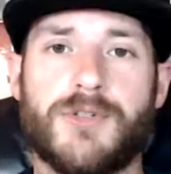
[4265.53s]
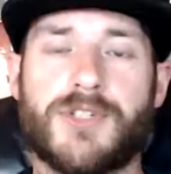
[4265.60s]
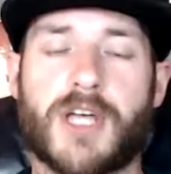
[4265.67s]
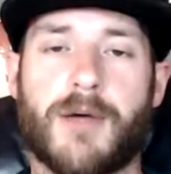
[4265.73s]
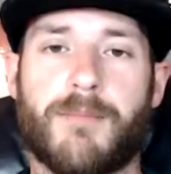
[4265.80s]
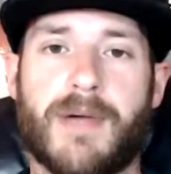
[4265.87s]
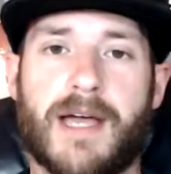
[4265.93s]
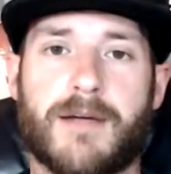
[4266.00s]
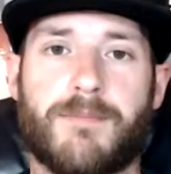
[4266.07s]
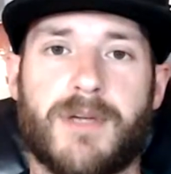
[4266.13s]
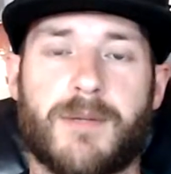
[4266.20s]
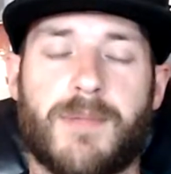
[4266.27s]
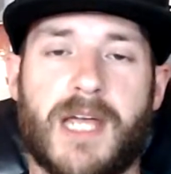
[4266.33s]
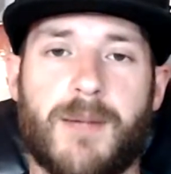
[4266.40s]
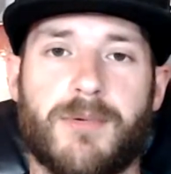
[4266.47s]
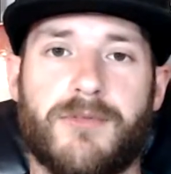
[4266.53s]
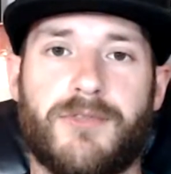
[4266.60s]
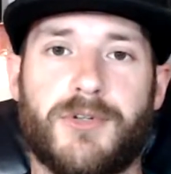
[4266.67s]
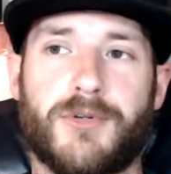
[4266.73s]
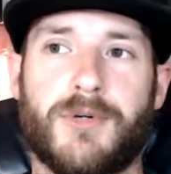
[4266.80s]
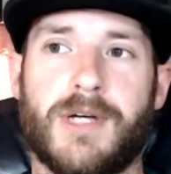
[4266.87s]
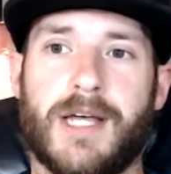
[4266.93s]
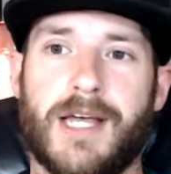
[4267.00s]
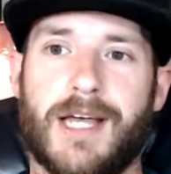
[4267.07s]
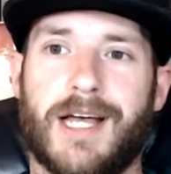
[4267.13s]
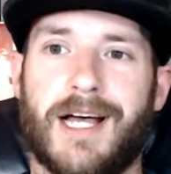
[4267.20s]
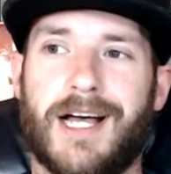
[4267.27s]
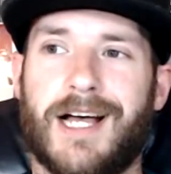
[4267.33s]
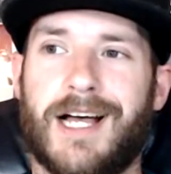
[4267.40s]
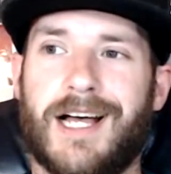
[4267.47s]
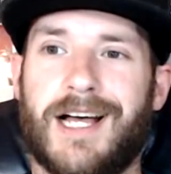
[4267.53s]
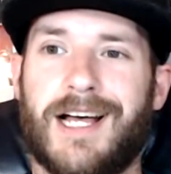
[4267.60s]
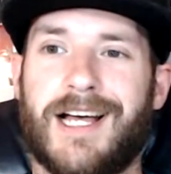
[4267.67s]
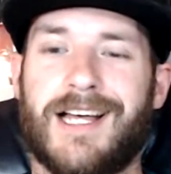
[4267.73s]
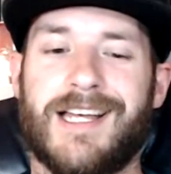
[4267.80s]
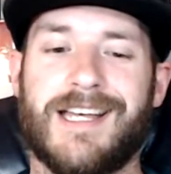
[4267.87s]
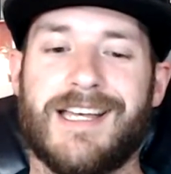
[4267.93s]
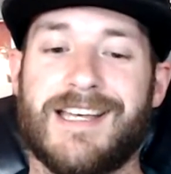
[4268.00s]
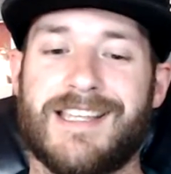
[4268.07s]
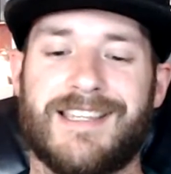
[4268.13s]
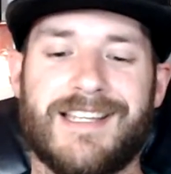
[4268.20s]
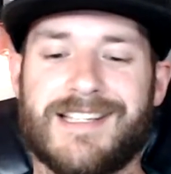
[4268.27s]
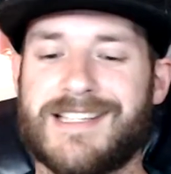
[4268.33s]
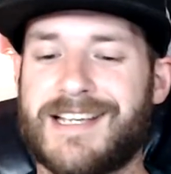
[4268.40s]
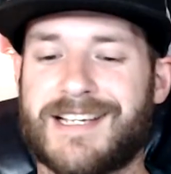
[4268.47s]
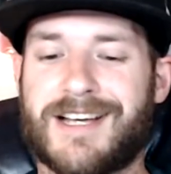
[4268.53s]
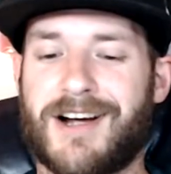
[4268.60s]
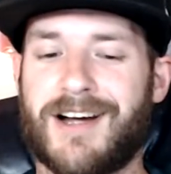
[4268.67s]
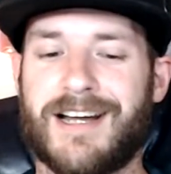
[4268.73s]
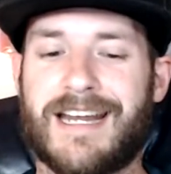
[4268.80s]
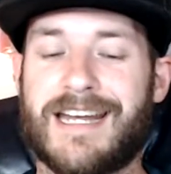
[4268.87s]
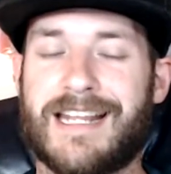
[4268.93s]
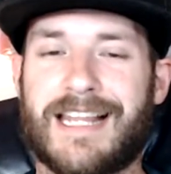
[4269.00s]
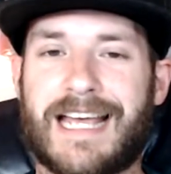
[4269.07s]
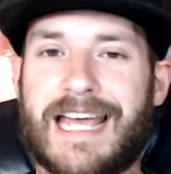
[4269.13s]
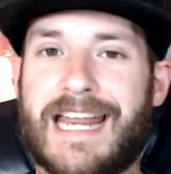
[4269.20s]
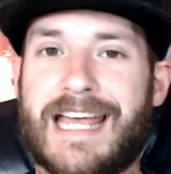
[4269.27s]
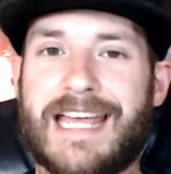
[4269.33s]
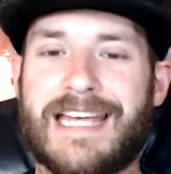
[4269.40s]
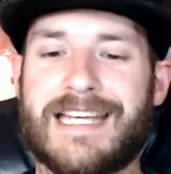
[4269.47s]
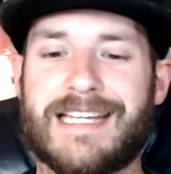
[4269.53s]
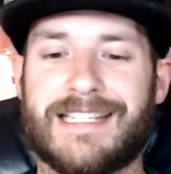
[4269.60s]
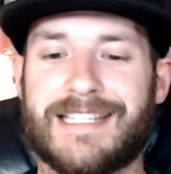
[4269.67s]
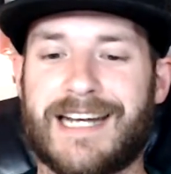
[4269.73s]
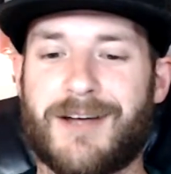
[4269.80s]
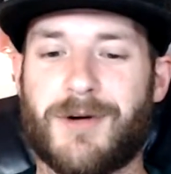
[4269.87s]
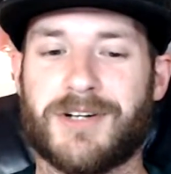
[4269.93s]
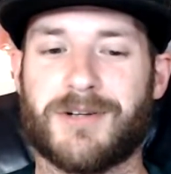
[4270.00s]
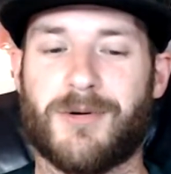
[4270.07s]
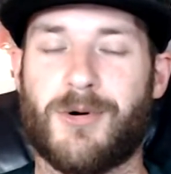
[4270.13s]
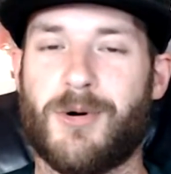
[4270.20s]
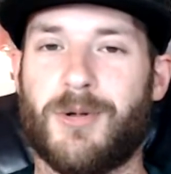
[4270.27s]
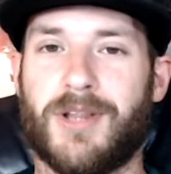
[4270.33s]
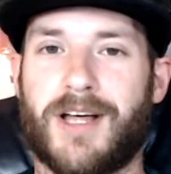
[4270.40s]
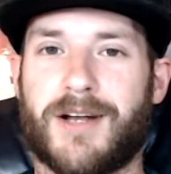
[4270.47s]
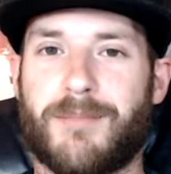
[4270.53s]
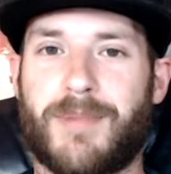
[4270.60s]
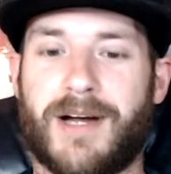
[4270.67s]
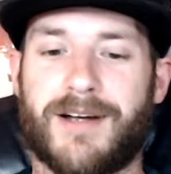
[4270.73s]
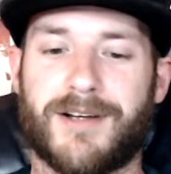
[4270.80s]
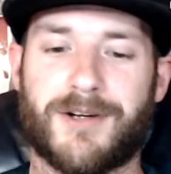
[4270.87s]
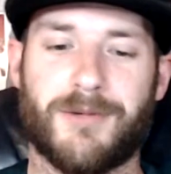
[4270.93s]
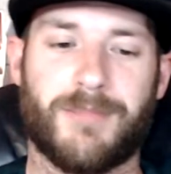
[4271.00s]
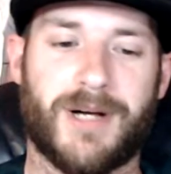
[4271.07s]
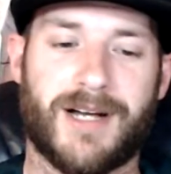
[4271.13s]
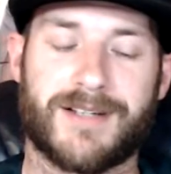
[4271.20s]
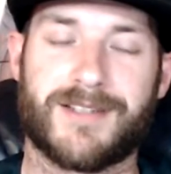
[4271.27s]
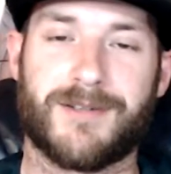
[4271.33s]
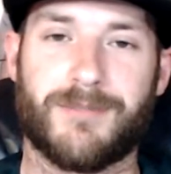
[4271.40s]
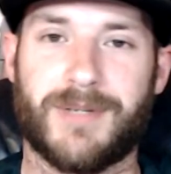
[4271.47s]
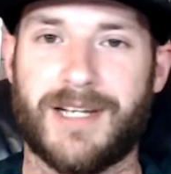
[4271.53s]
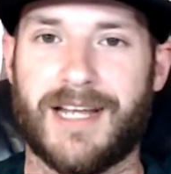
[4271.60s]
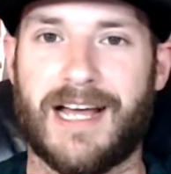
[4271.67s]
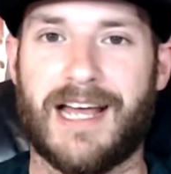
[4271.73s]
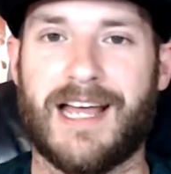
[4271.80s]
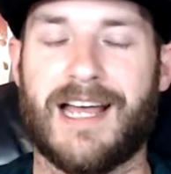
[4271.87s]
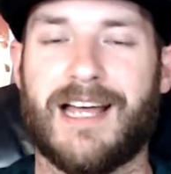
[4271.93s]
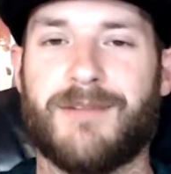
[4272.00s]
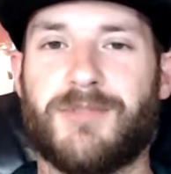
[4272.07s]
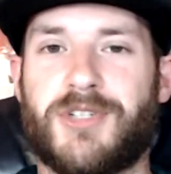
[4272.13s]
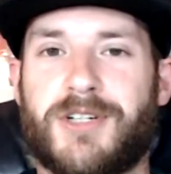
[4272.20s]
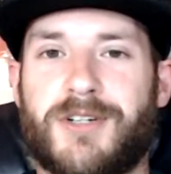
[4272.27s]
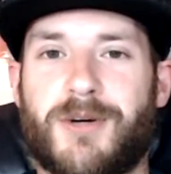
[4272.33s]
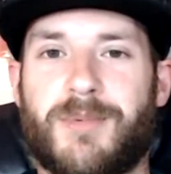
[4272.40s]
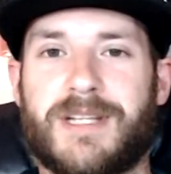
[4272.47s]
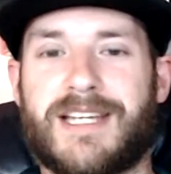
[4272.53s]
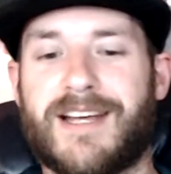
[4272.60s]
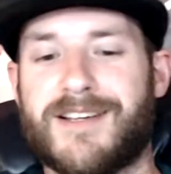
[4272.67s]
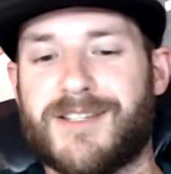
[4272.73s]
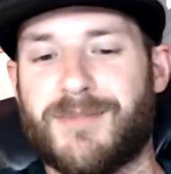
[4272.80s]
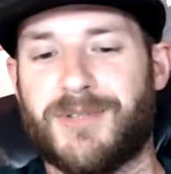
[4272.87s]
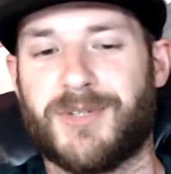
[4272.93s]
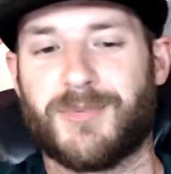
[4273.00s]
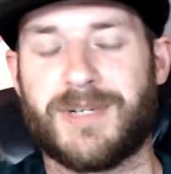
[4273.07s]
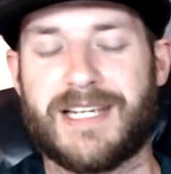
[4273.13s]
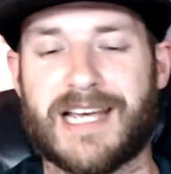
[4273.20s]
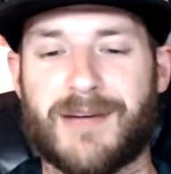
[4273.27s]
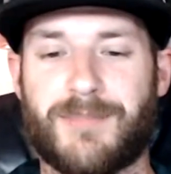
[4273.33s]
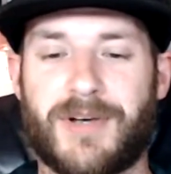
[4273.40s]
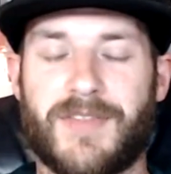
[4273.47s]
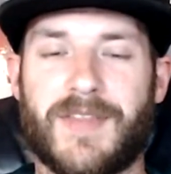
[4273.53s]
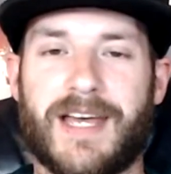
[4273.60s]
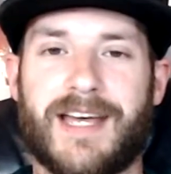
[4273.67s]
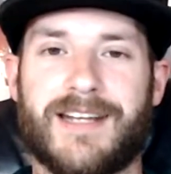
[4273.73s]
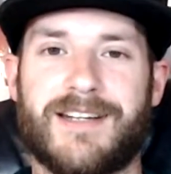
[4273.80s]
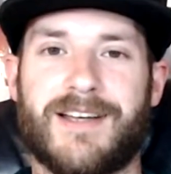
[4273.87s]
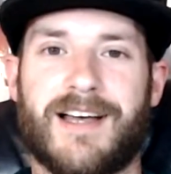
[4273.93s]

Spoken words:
come back, big pay-per-view. This card ended like at 8, and then I watched a whole lot of bare knuckle boxing, but I'm sure nobody cares about the recap on that.